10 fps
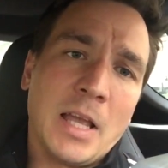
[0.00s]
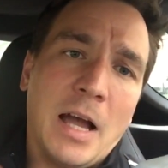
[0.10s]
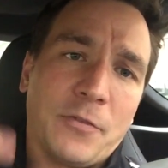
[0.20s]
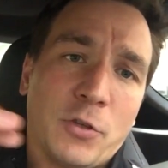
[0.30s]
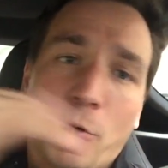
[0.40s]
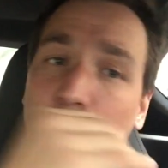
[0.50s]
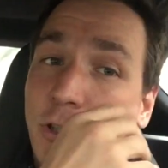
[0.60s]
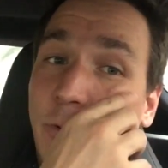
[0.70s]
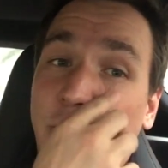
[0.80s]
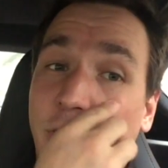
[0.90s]
Afterwards,
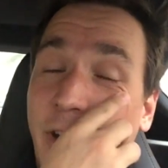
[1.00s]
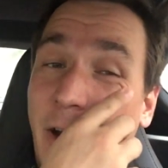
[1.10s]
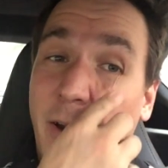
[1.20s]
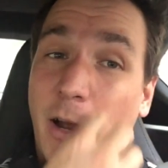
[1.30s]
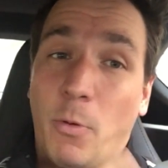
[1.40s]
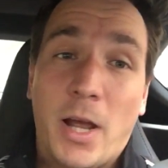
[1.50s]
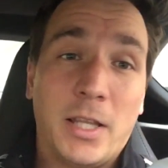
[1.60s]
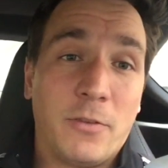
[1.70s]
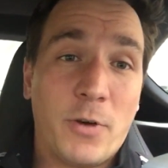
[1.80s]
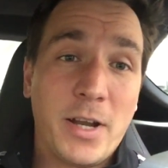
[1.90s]
you reach an area where I
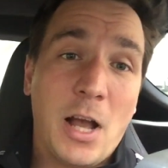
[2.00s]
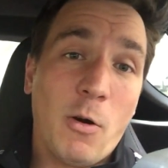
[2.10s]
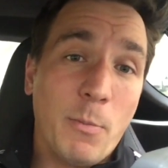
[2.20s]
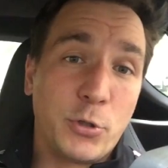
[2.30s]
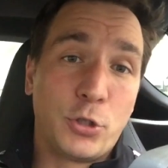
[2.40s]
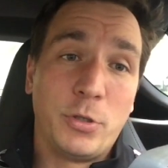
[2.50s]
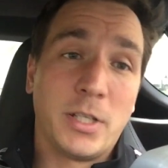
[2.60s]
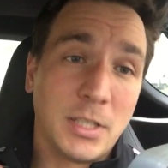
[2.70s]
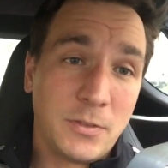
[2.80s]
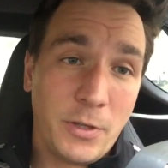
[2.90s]
live right now. I'm
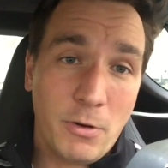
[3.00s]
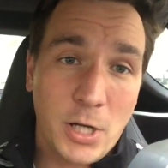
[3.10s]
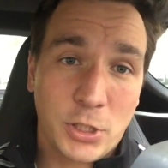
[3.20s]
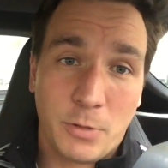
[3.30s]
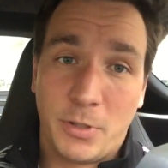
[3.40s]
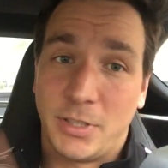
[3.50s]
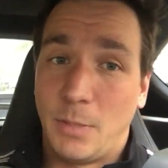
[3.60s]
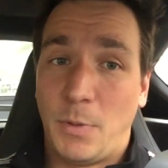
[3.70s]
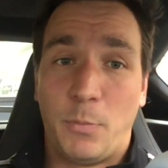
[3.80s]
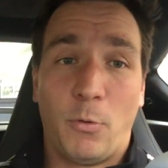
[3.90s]
shooting this video actually where you
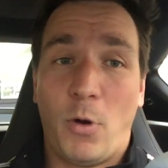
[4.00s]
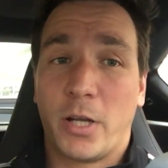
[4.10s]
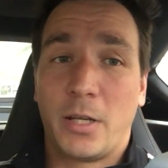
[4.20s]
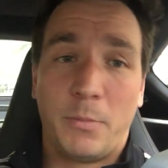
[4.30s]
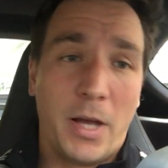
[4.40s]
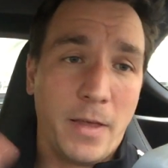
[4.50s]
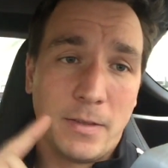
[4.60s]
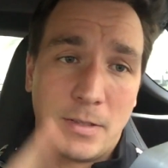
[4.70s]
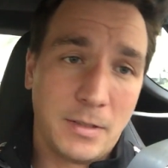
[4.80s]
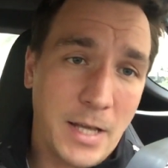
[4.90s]
see people walking by,
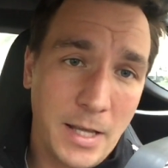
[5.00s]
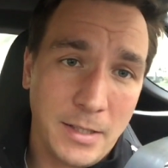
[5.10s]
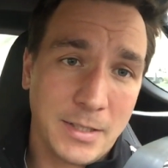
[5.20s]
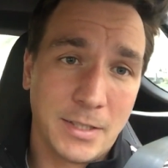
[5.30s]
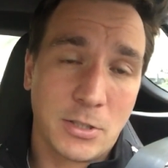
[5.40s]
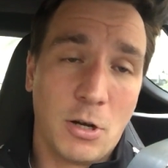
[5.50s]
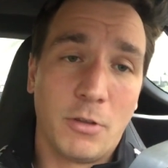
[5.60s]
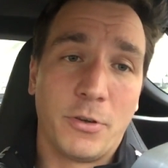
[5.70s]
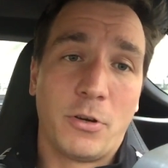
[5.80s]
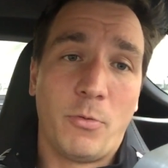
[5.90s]
this and that. This is
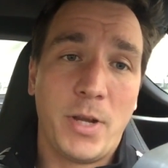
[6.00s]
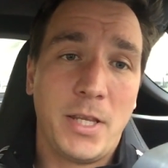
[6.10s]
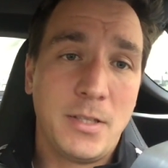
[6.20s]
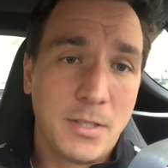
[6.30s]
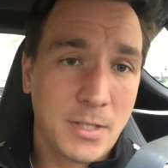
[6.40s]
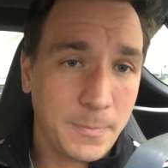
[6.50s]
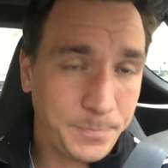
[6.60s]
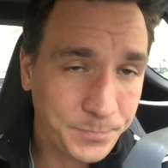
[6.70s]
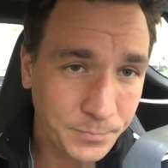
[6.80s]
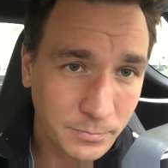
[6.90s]
called the Greens.
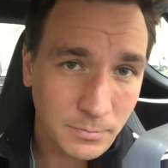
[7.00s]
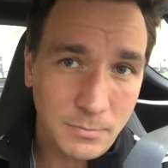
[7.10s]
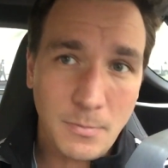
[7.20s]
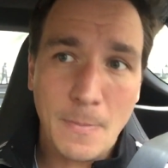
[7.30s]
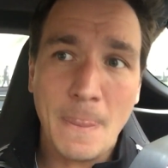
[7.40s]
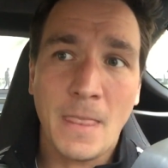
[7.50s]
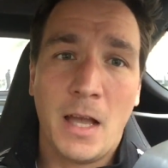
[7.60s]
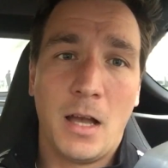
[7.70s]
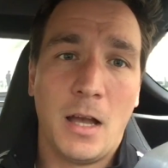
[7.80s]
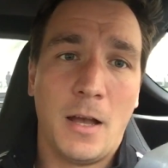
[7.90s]

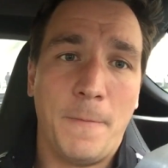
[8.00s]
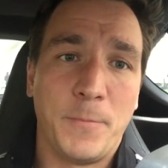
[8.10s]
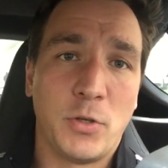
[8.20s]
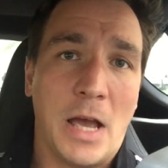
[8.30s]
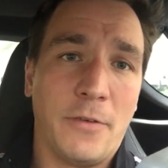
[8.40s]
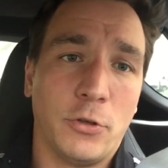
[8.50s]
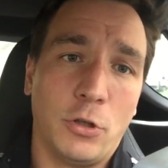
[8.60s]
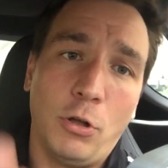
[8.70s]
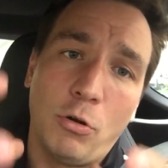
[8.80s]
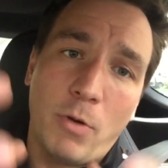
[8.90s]
You have the
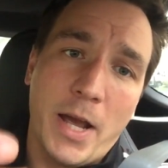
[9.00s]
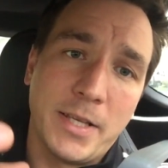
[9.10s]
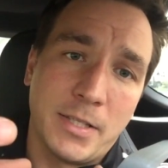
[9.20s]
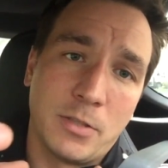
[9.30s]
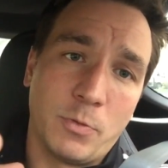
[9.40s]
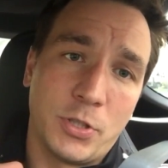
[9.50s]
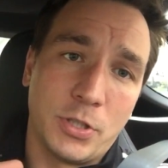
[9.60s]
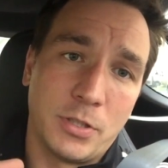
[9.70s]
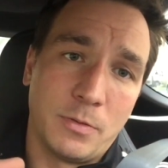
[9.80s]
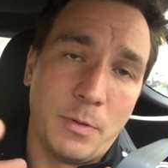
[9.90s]
low rises, which
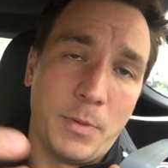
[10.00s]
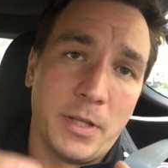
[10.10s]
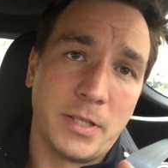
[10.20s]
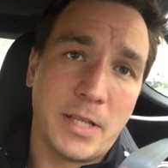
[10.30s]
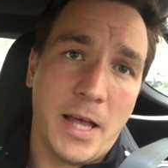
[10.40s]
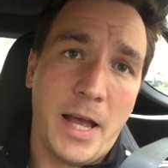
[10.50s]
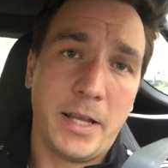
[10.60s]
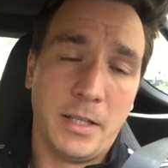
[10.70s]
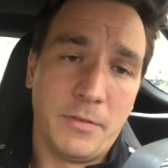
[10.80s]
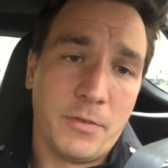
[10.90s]
is the building that I
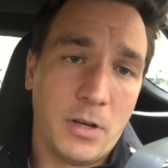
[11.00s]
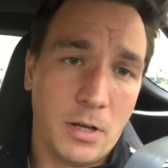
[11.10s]
live